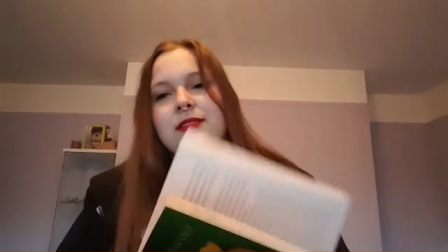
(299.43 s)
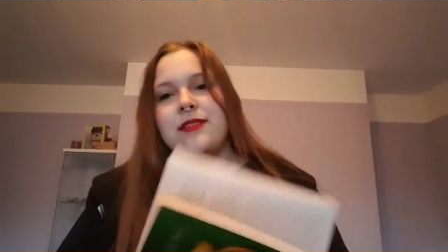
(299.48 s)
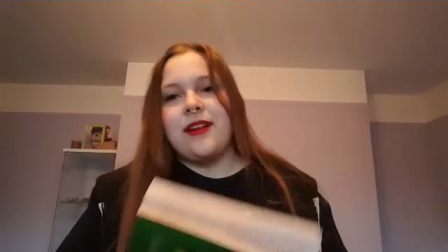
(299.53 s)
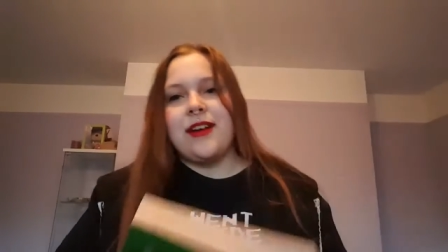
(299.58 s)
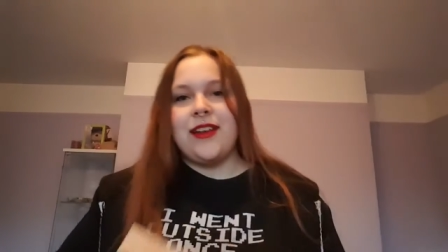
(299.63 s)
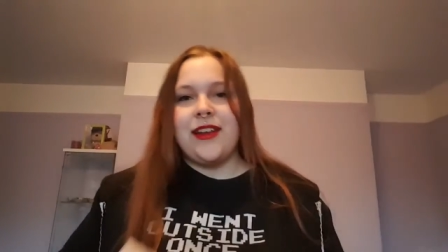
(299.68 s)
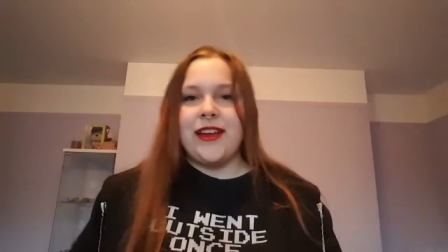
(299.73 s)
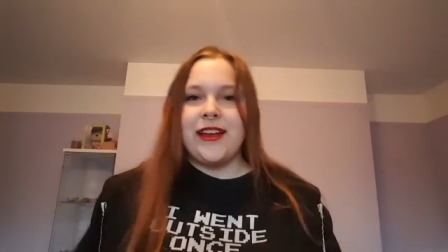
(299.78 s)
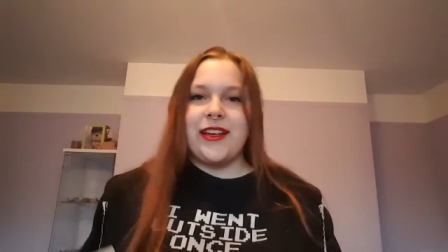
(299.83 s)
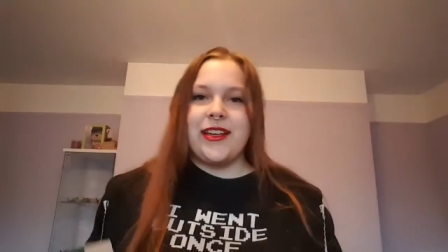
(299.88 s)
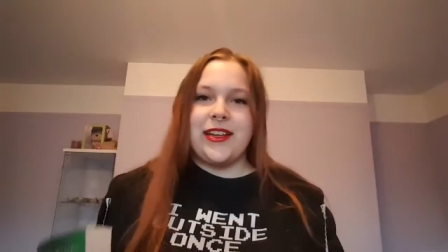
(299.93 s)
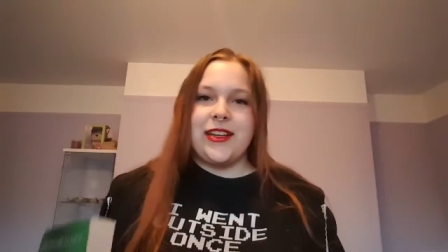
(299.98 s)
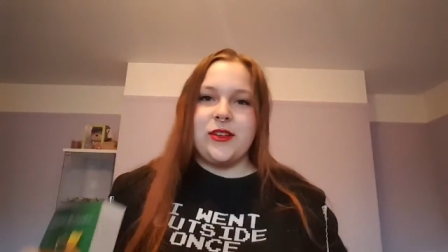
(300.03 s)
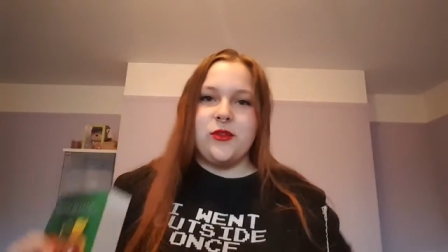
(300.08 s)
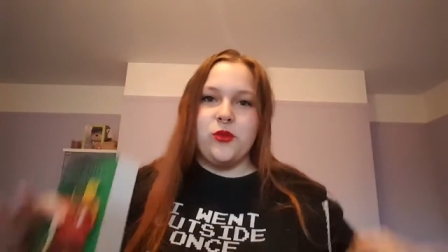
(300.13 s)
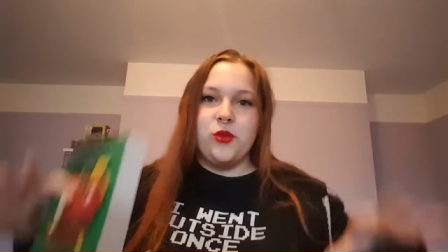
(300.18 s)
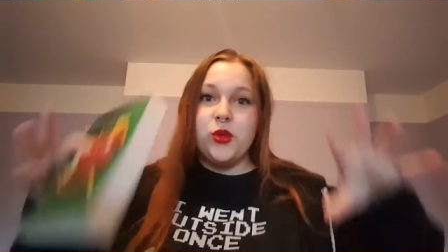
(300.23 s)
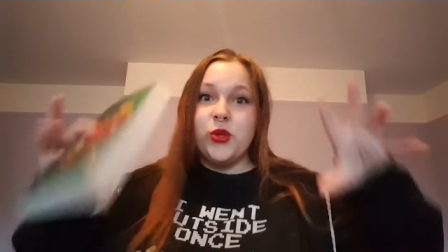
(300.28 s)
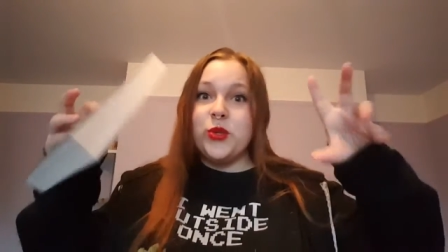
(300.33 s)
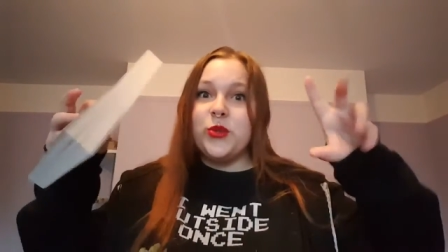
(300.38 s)
I like a
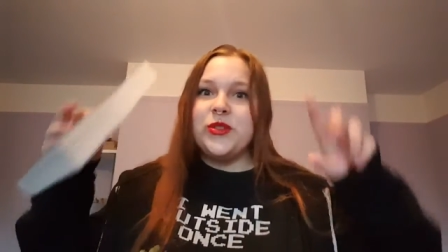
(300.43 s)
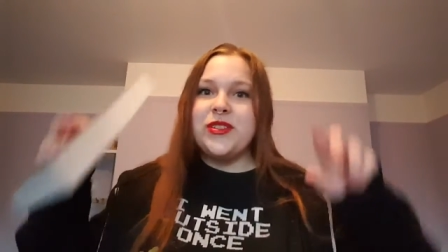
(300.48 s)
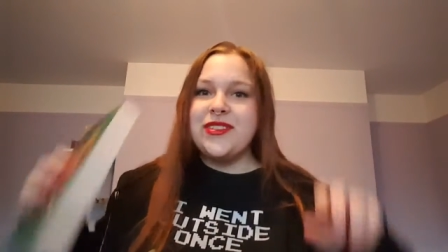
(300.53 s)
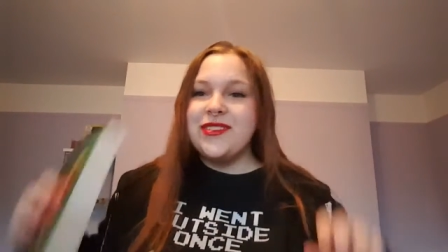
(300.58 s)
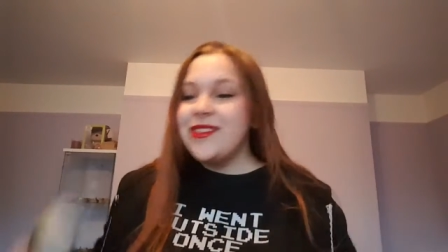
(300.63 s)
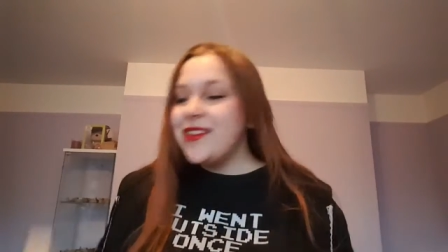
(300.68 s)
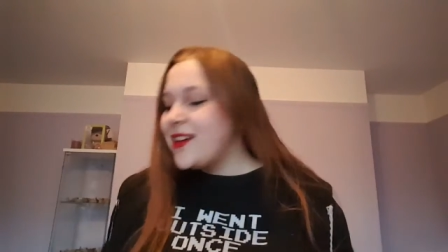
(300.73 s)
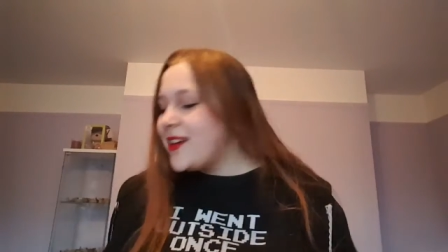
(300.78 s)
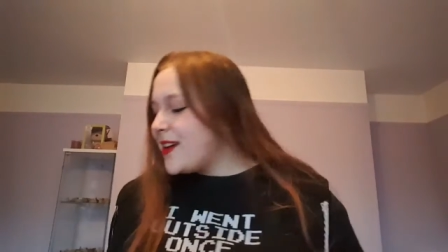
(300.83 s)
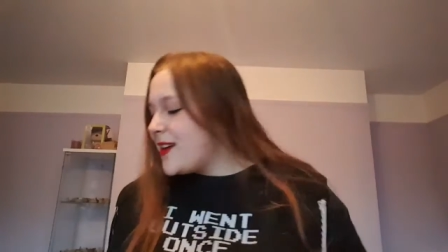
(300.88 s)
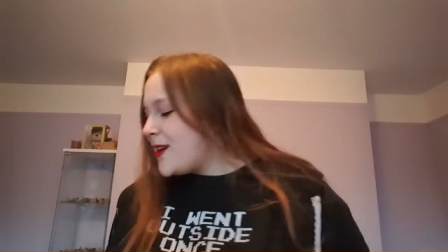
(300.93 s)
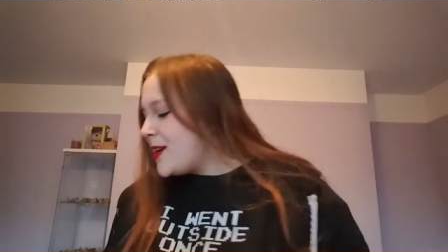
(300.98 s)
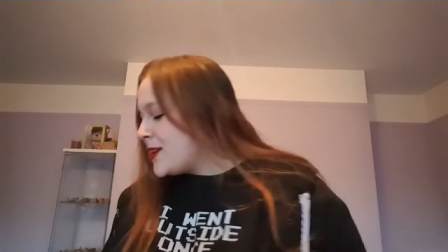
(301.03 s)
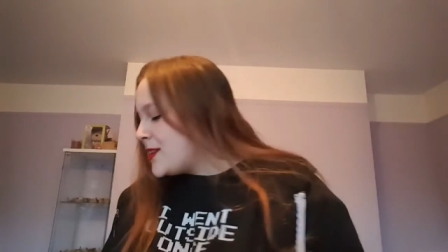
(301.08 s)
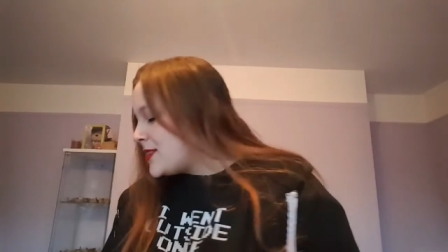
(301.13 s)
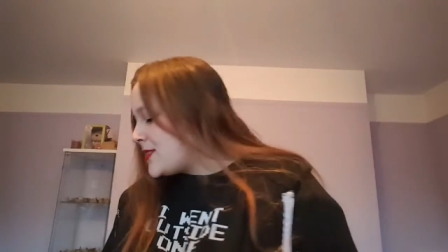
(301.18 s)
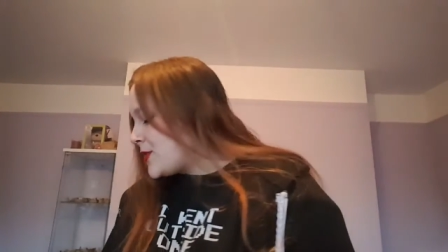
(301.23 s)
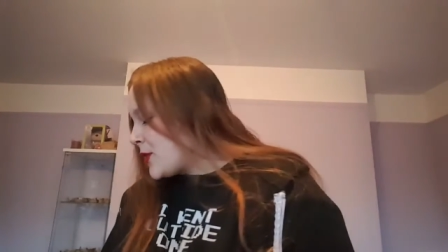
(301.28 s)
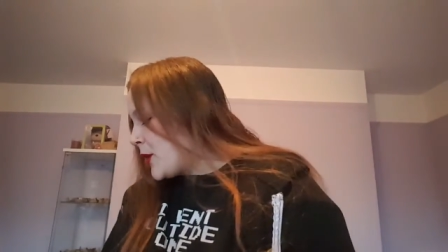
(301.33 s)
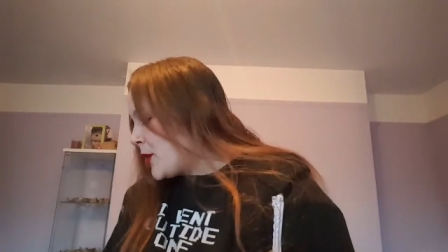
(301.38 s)
little woos.
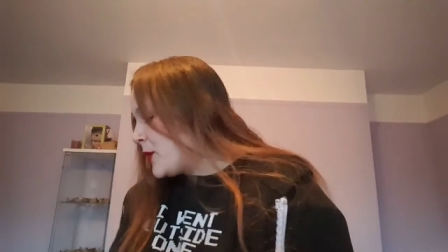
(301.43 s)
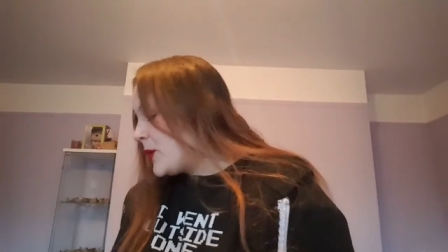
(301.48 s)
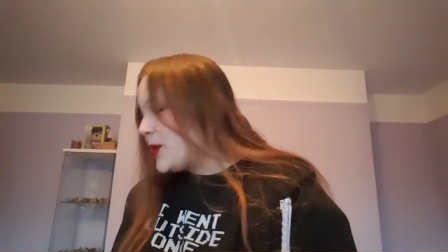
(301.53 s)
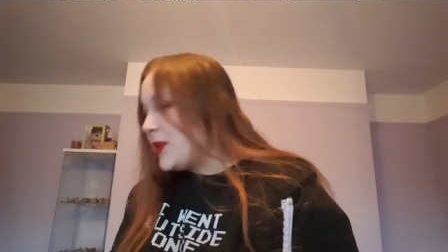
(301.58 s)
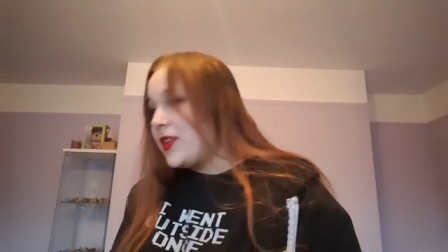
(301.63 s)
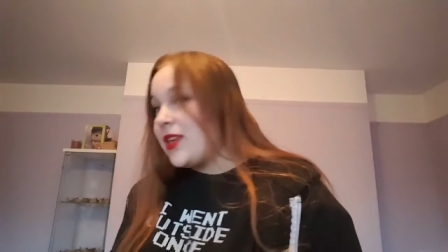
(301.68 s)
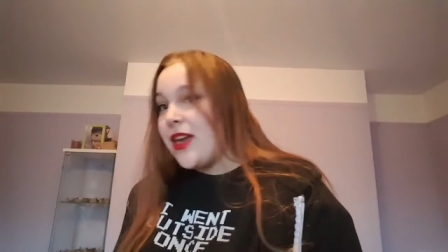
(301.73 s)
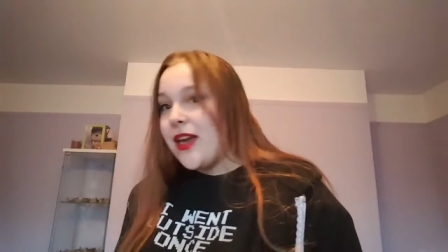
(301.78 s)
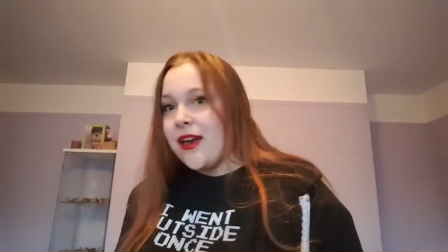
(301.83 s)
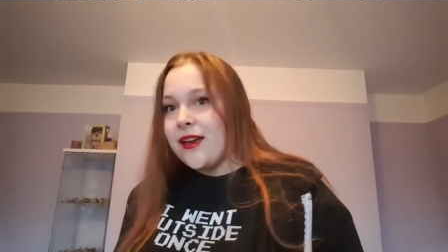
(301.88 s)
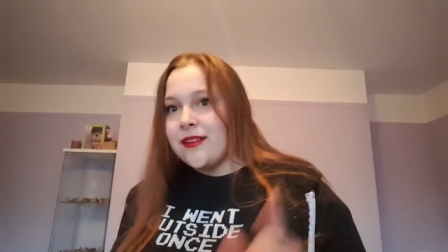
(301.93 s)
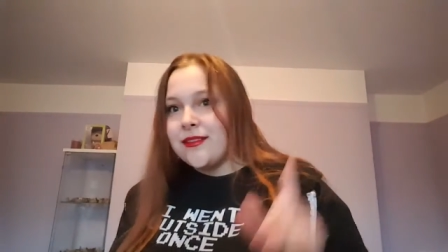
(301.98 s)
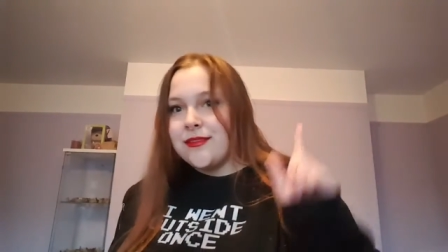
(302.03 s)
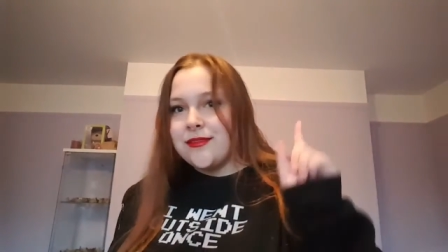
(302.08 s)
So yeah,